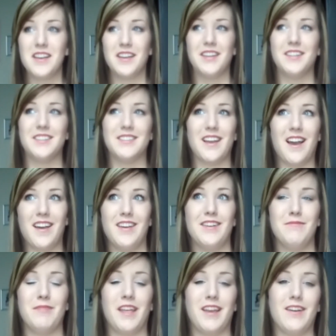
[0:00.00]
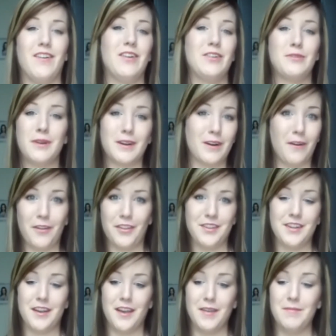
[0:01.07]
because I'm, like, on Twitter all the
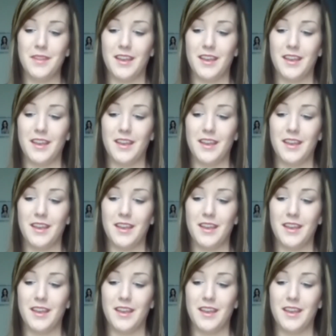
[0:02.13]
time.